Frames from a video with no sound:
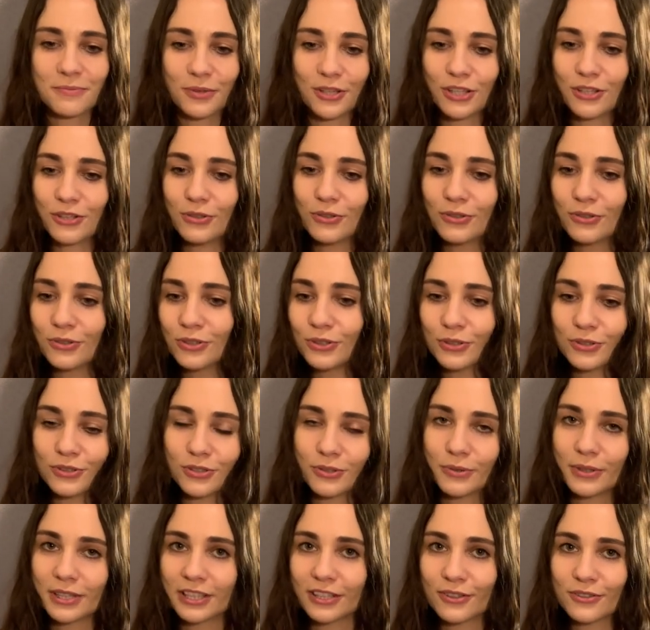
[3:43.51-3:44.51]
but you're
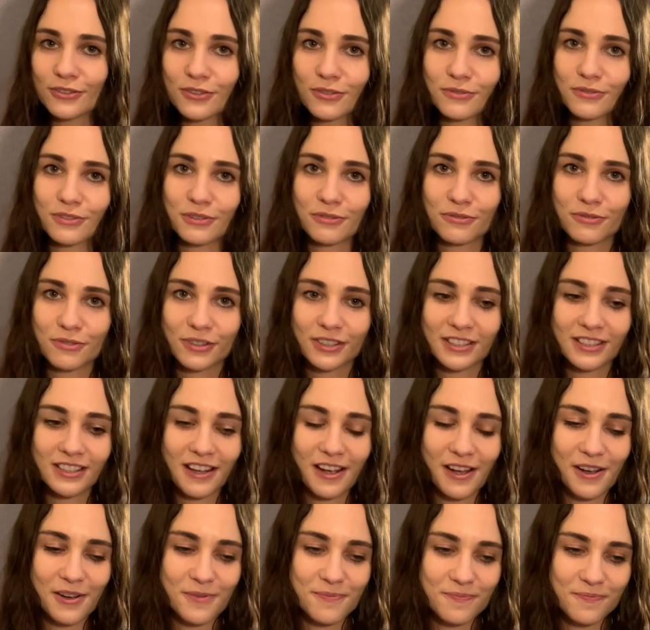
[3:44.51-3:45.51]
doing lots of different
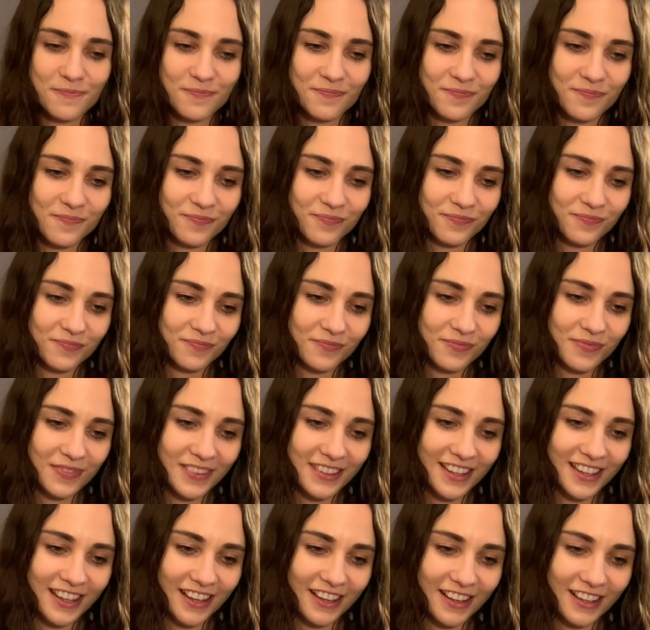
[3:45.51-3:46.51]

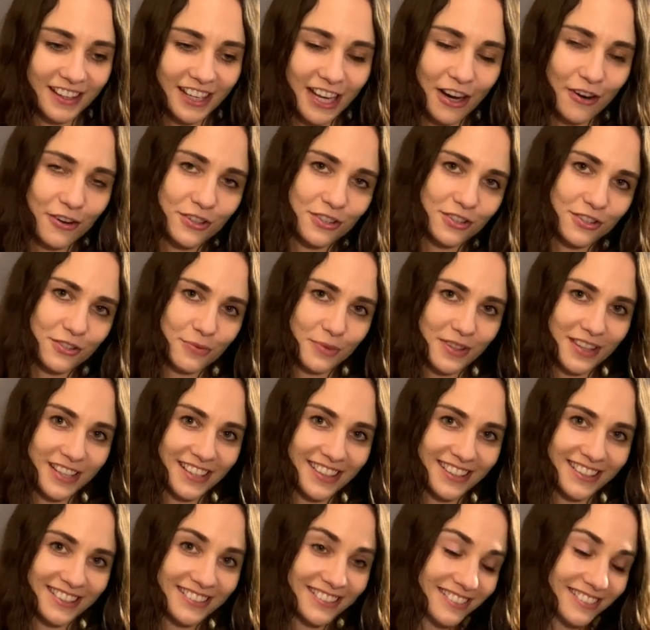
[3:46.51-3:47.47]
characters within it.